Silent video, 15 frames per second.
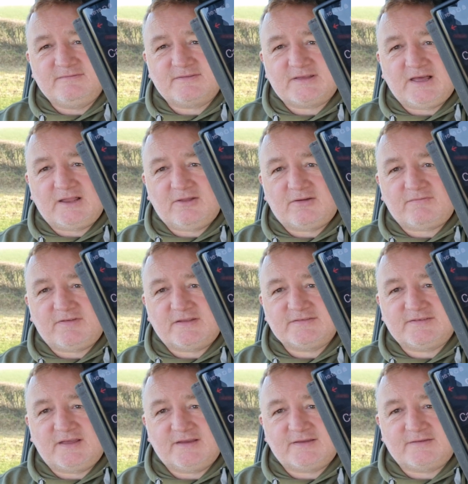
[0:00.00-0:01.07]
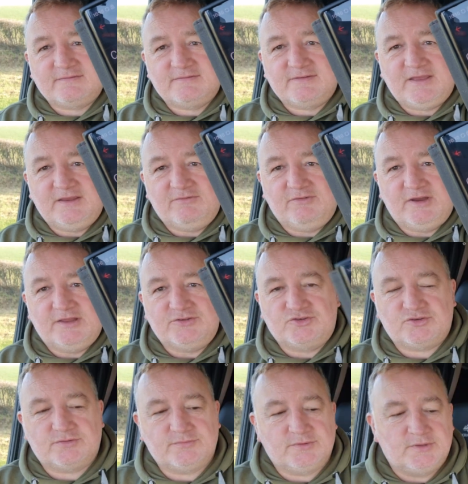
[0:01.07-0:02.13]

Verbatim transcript: Carlock Vantag in range.